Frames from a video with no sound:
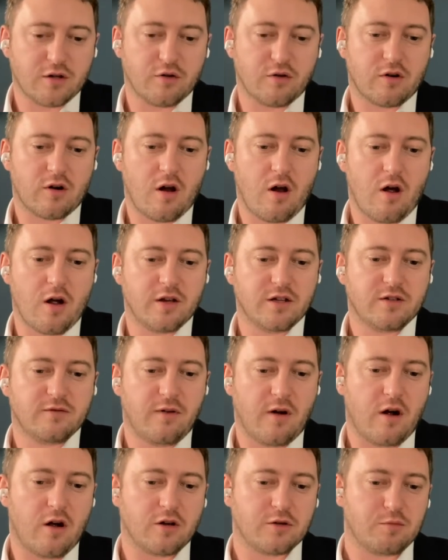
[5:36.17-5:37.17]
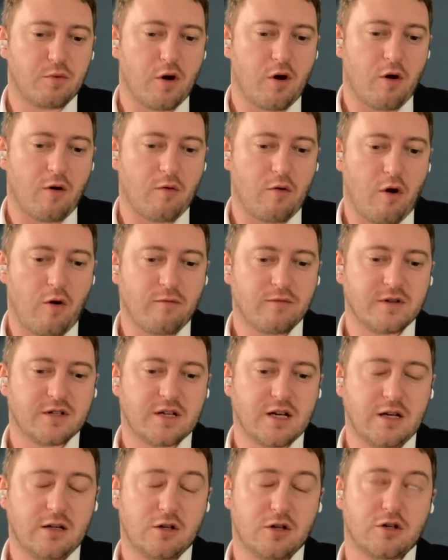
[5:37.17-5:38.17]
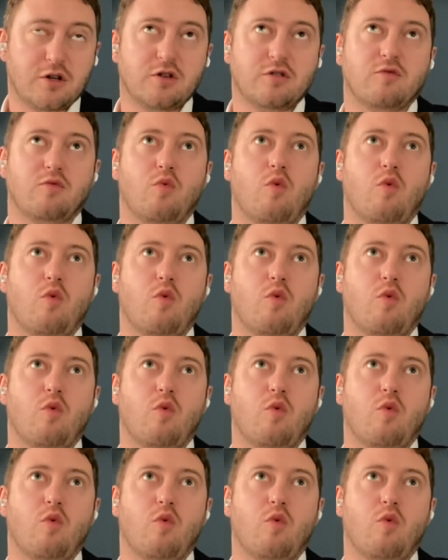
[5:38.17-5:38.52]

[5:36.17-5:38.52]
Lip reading: You're a client of ours, but obviously just because of